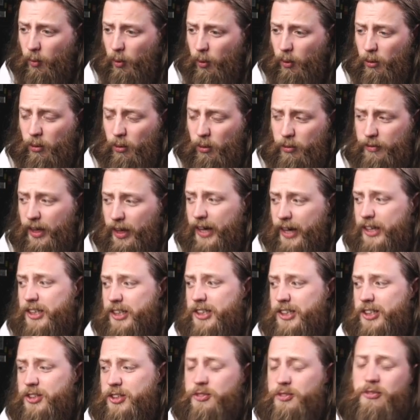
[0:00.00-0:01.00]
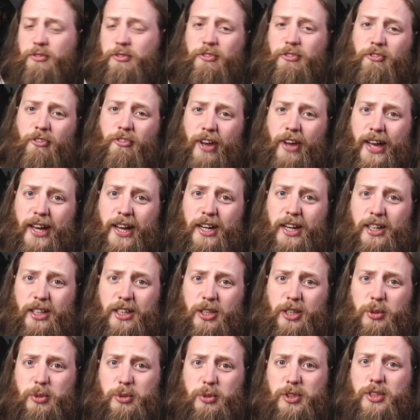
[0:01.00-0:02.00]
Now, all of that is
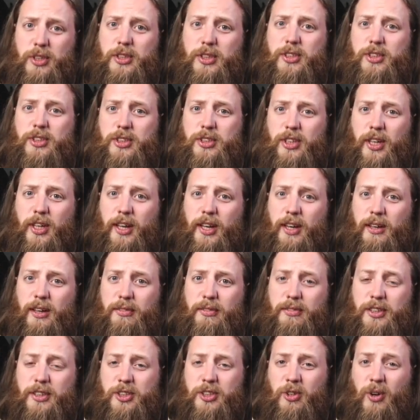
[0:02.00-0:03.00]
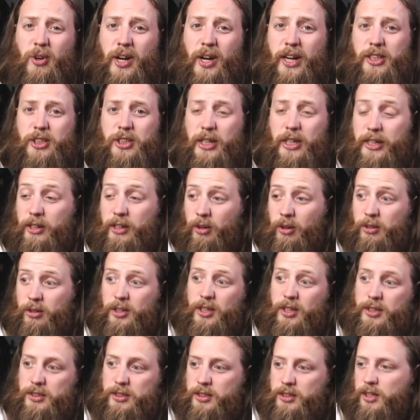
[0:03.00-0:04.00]
fairly useless if it's not actually
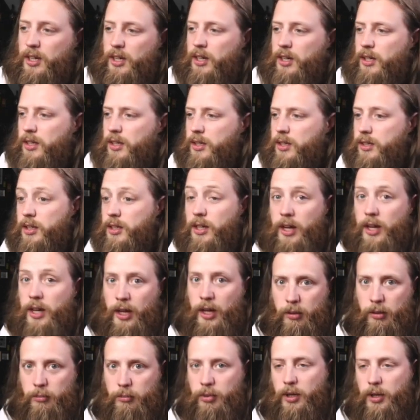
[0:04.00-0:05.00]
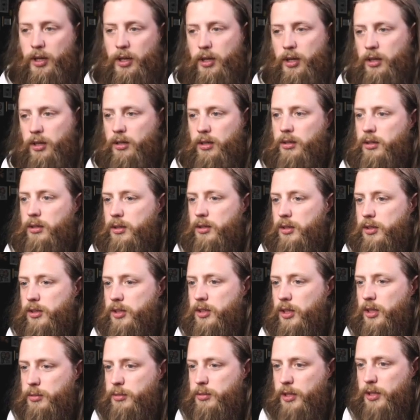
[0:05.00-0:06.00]
on the internet and you can't play at
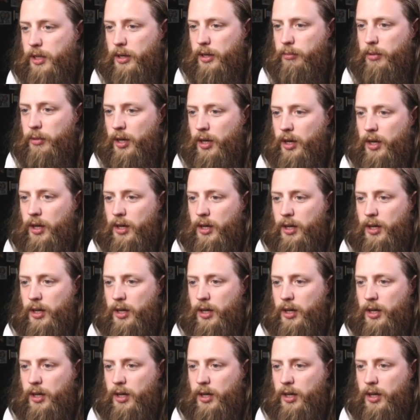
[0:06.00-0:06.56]
the same time.